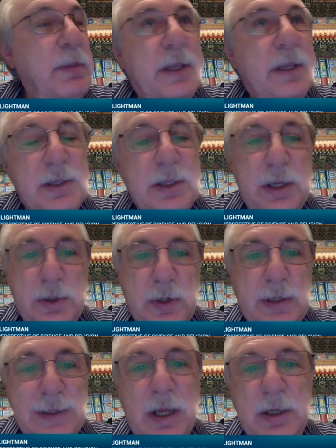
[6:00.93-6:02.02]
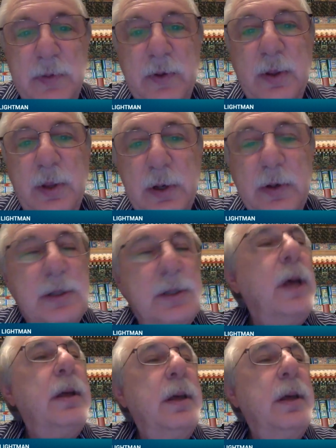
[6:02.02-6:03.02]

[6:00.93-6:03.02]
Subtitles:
mid-century scientific theories: